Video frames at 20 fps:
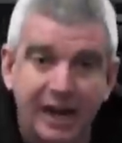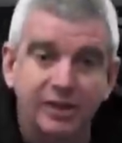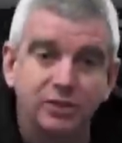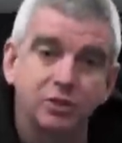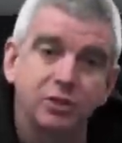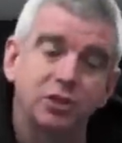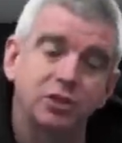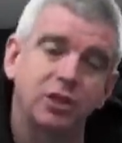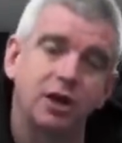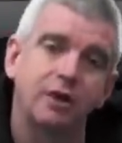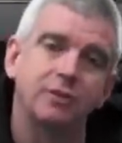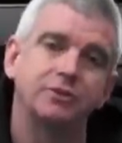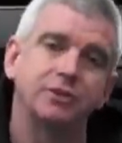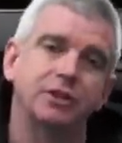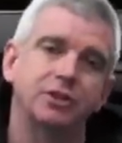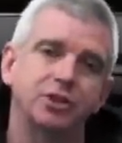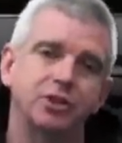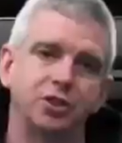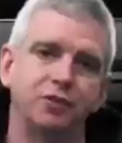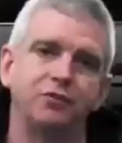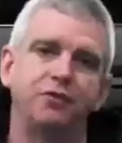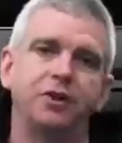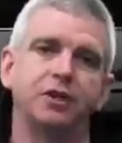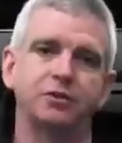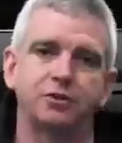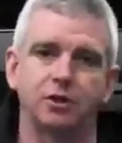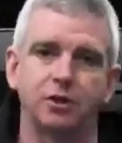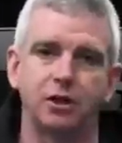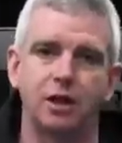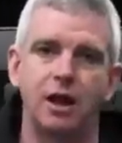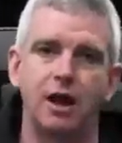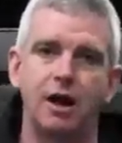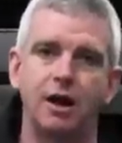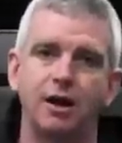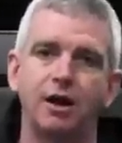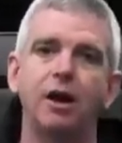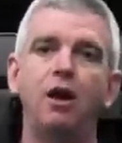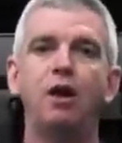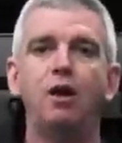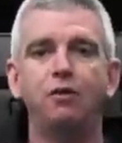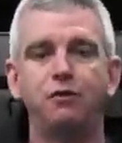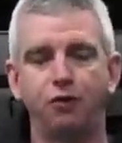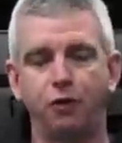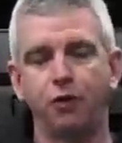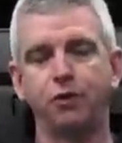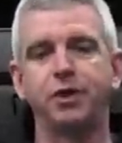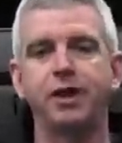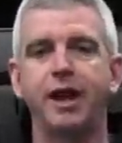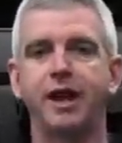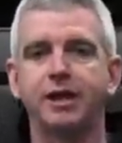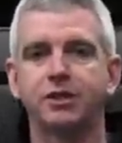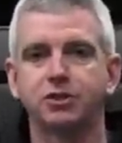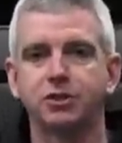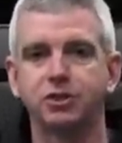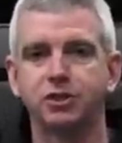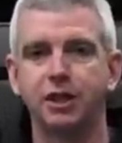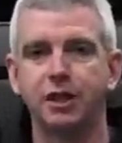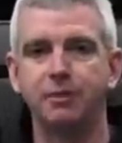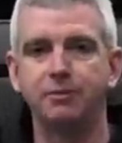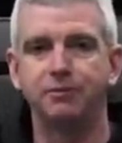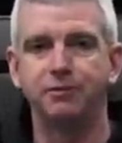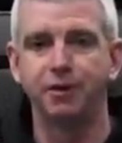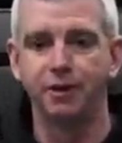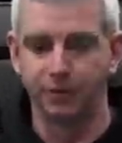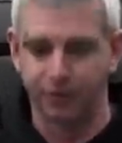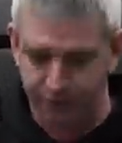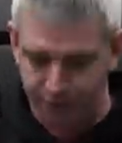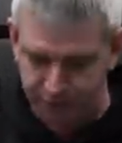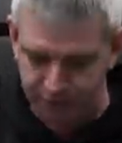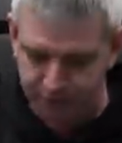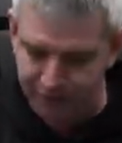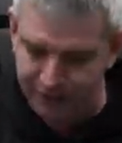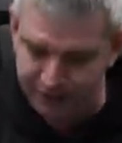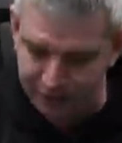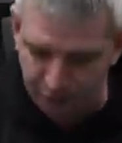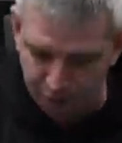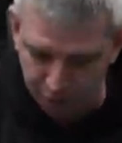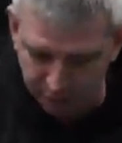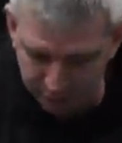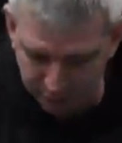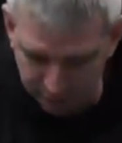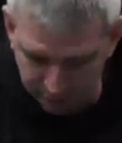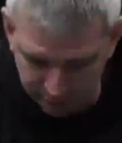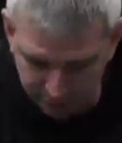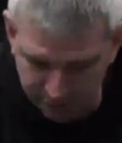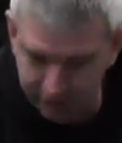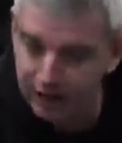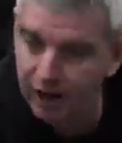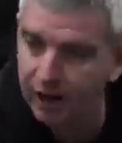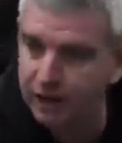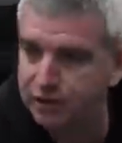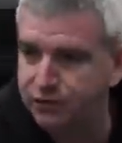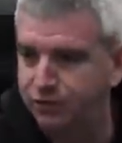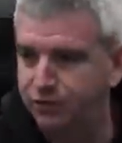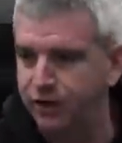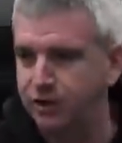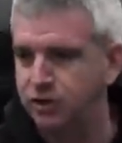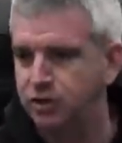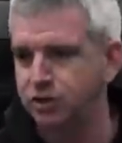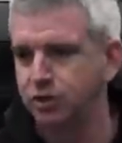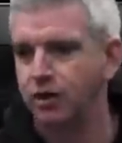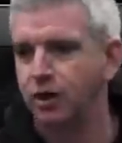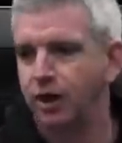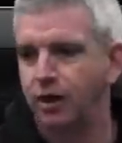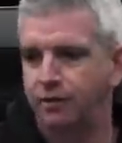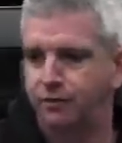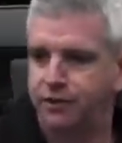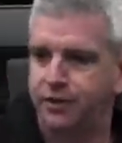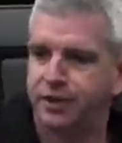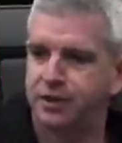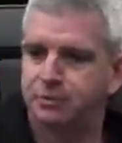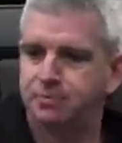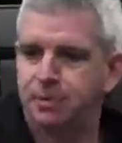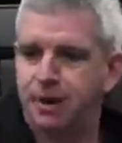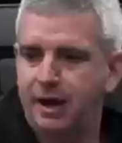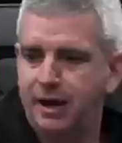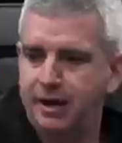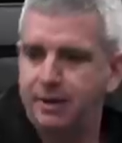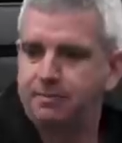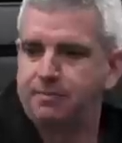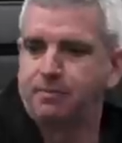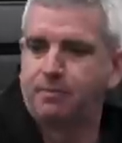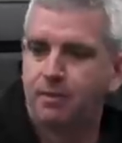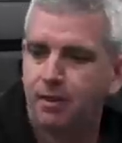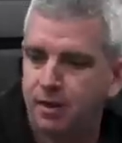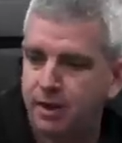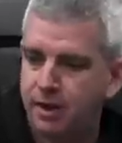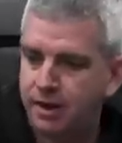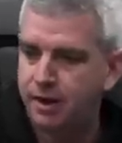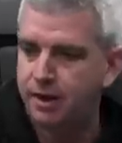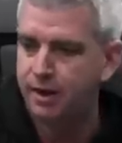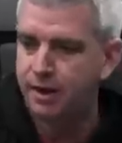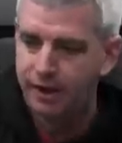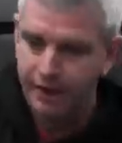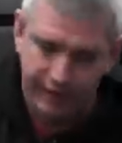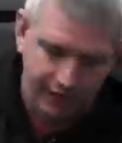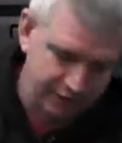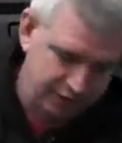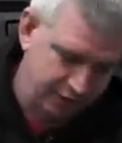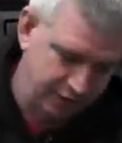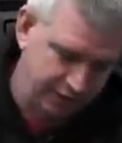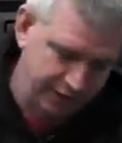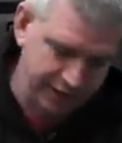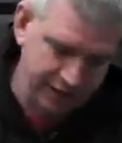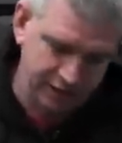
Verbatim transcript: actually serves as your filter lock for the extra deep filter. So that's a really, really nice feature of this pan. It's gonna